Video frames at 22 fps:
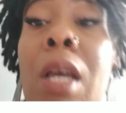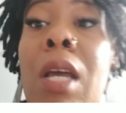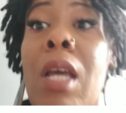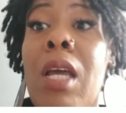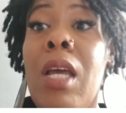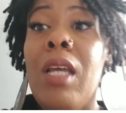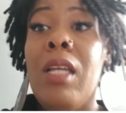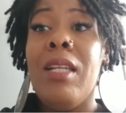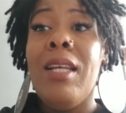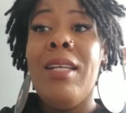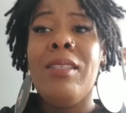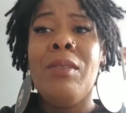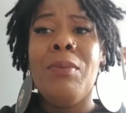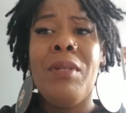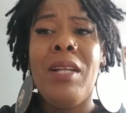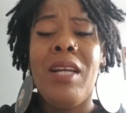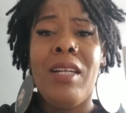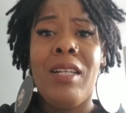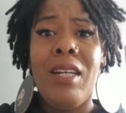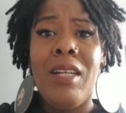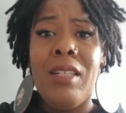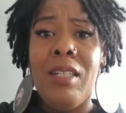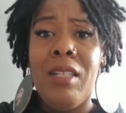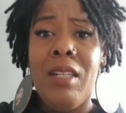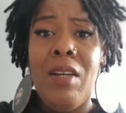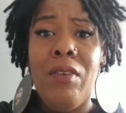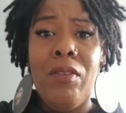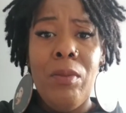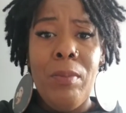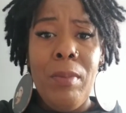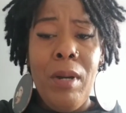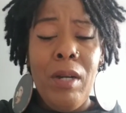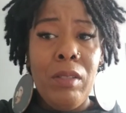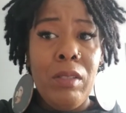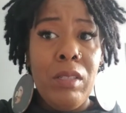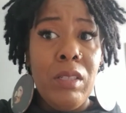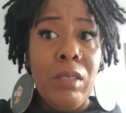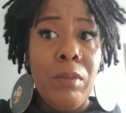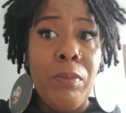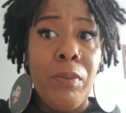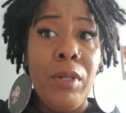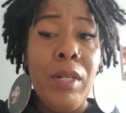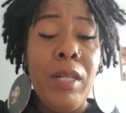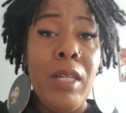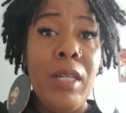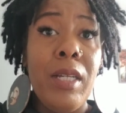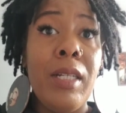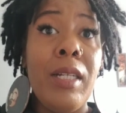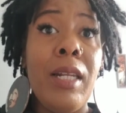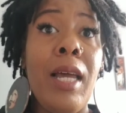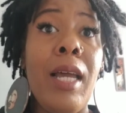And that's what I kind of love about this brand.